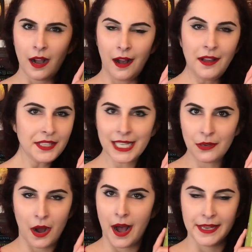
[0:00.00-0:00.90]

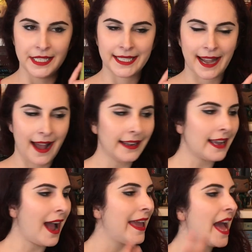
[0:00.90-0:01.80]
Also on deck,
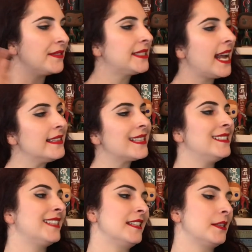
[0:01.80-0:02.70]
I have Sense
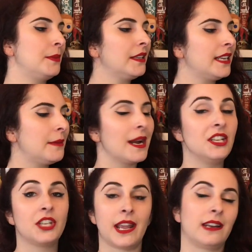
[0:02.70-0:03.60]
and Sensibility by
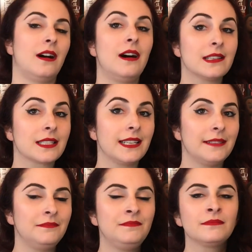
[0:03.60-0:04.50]
Jane
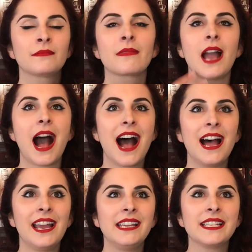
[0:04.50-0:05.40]
Austen.
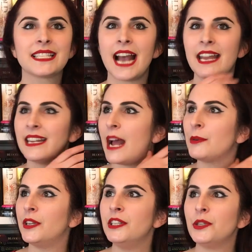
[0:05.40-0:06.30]
I decided I'm
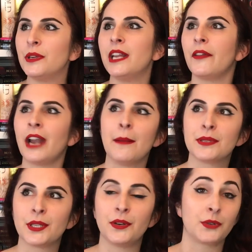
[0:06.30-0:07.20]
going to do another
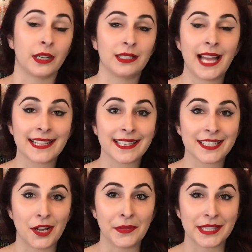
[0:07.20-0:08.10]
episode of Drunk Classics
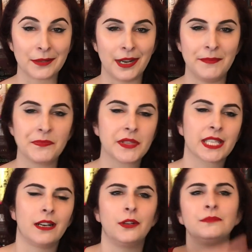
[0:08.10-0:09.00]
on this one,
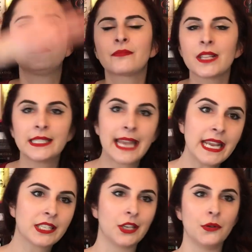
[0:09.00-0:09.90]
so
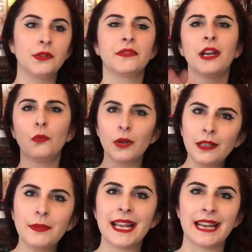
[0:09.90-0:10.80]
stay tuned. There
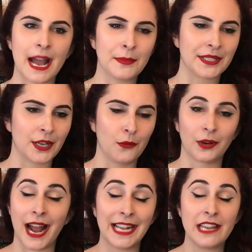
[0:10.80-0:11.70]
will be an episode
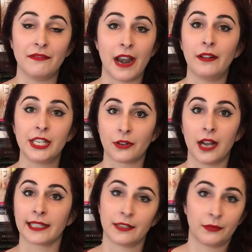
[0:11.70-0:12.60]
where I get very
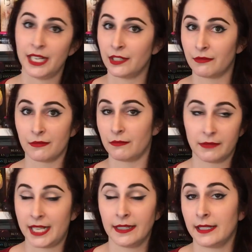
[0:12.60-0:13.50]
drunk and read
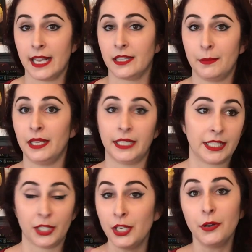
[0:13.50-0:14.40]
Sense and Sensibility,
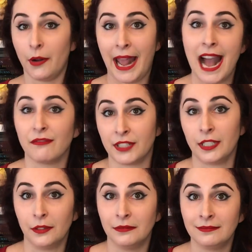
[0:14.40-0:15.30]
so you don't have
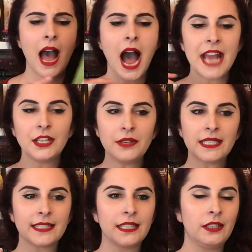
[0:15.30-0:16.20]
to. I don't
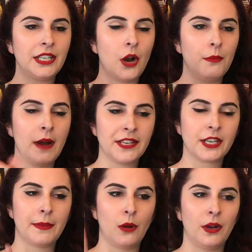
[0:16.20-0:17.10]
necessarily know
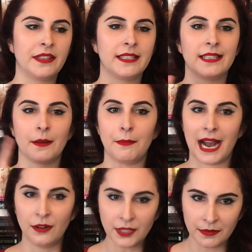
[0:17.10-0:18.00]
much about what this is
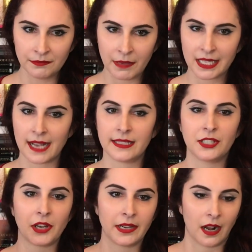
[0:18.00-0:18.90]
about, besides
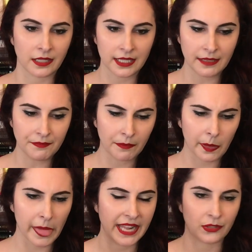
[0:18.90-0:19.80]
it's Jane Austen.
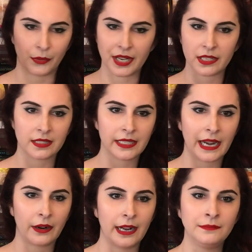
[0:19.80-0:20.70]
It's
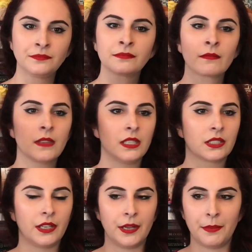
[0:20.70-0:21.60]
Regency era. There's
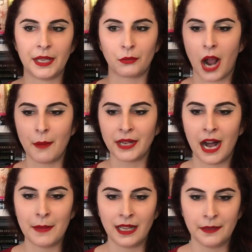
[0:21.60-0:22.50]
going to be
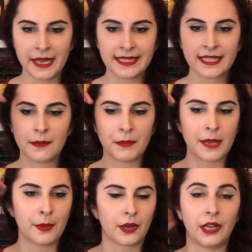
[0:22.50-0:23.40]
rom-com elements.
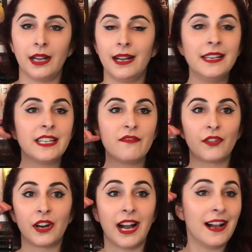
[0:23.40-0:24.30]
People are hunting
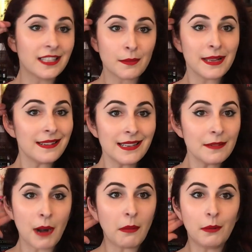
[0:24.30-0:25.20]
for a husband,
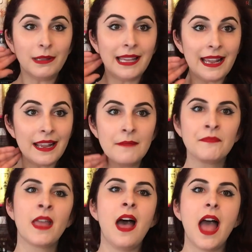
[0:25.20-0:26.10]
probably.
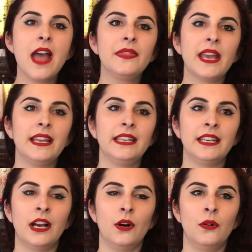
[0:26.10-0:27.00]
And then, you
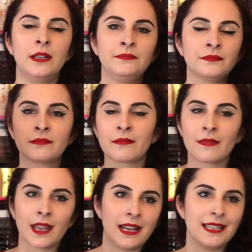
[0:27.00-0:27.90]
know,
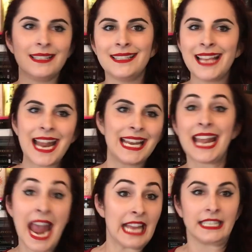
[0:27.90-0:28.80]

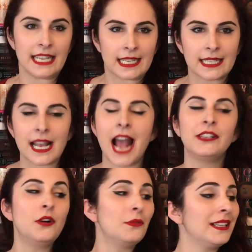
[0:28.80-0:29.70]
zany antics. I
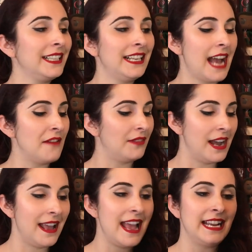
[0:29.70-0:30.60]
don't really have
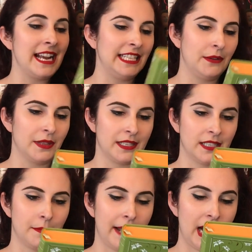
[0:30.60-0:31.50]
any idea what this
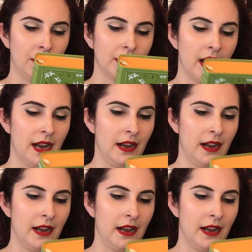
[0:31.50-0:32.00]
is about.